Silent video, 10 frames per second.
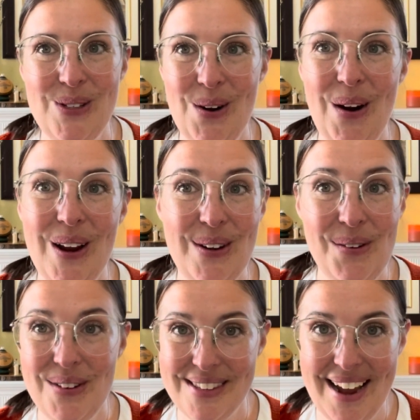starting a
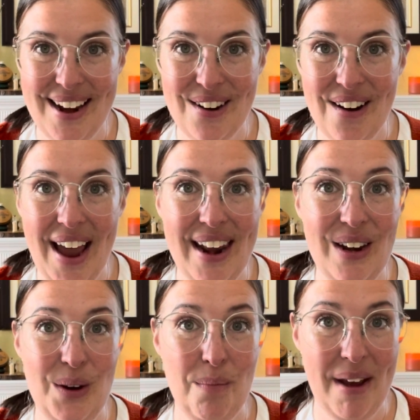new designer and a
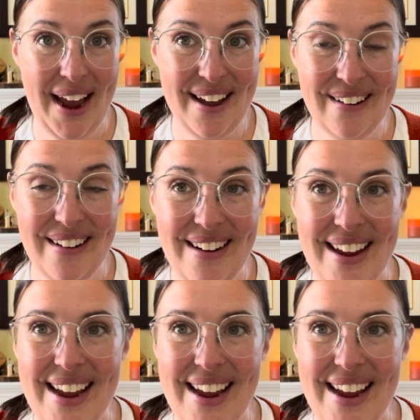new pattern,